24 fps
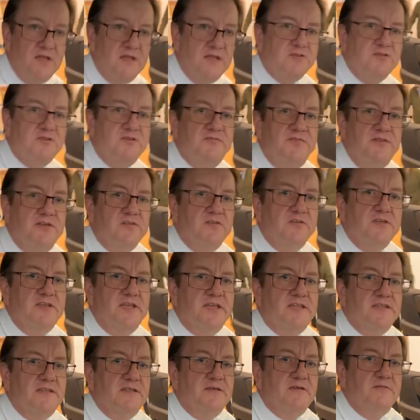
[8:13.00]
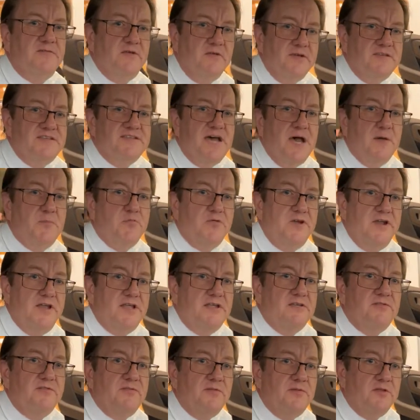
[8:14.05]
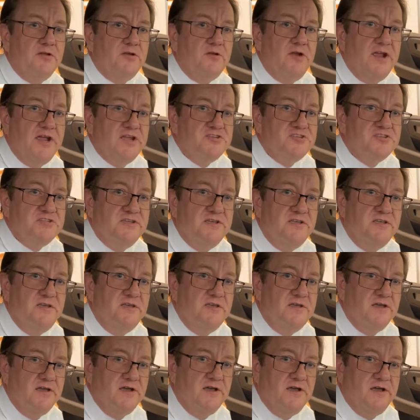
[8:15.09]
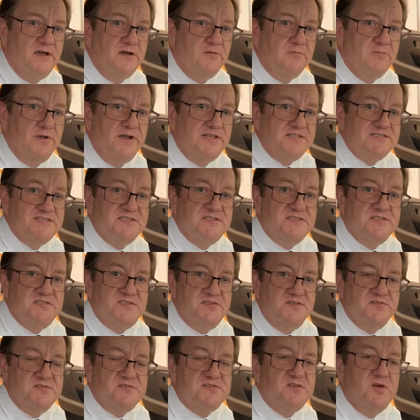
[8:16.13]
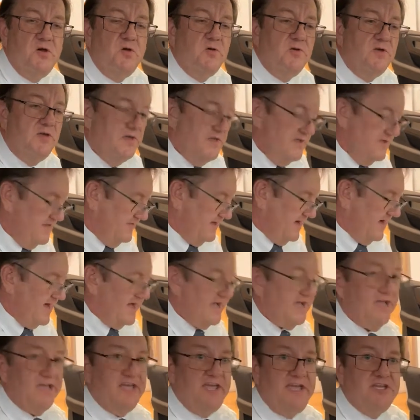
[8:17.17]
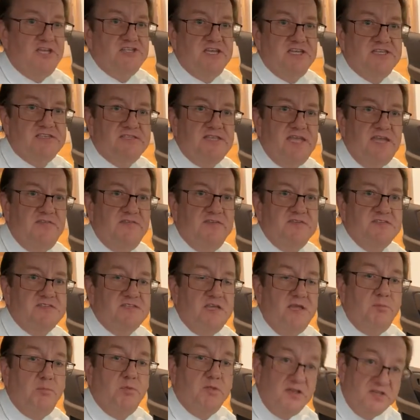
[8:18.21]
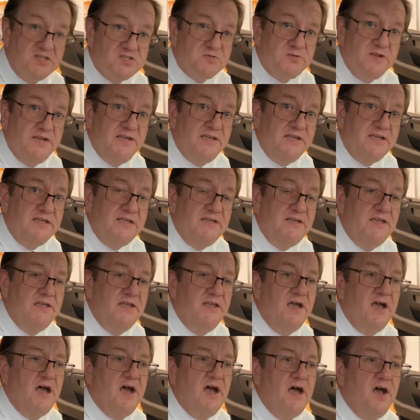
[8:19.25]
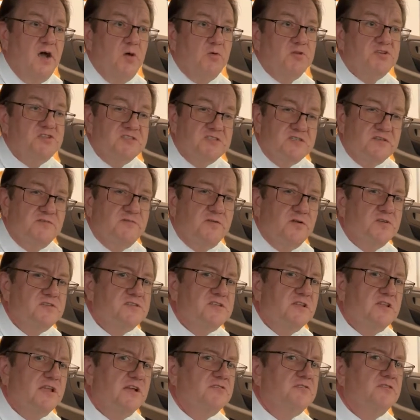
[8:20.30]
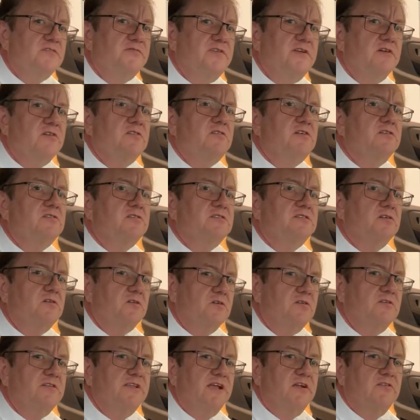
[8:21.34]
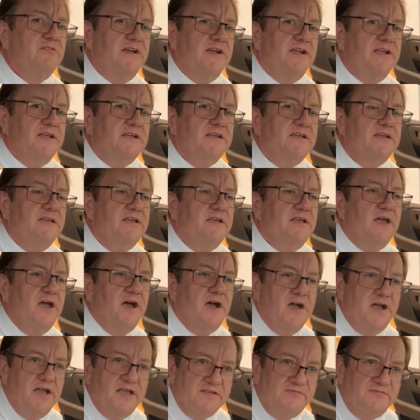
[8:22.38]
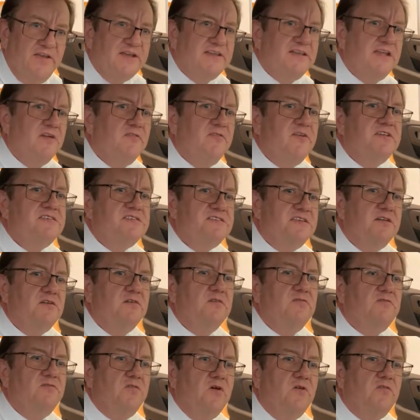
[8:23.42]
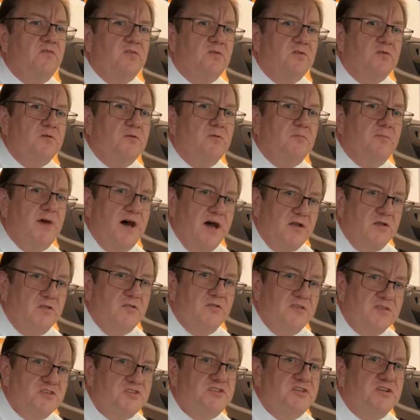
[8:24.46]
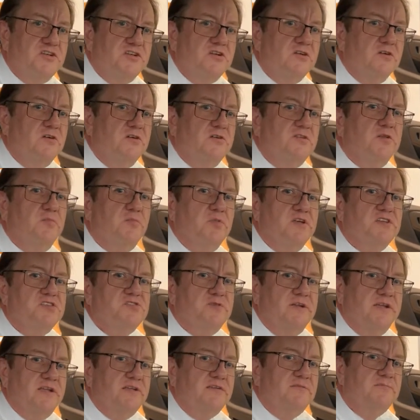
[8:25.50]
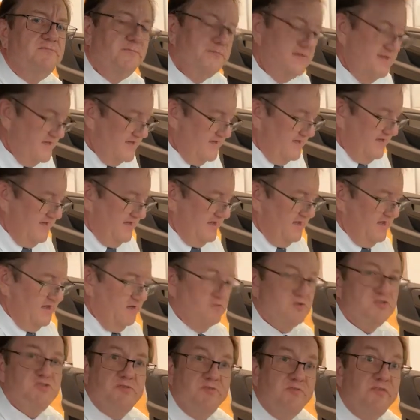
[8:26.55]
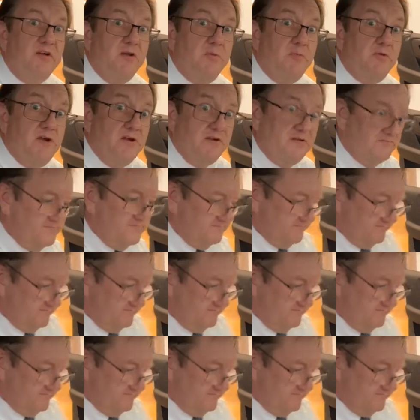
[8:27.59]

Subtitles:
electric vehicle to get the very top rating from the Crash Ratings Institute. So the IIHS gave this a plus rating, which is the first electric vehicle to earn that rating. In fact, every single Volvo model this year earned the plus rating, which we're very proud of.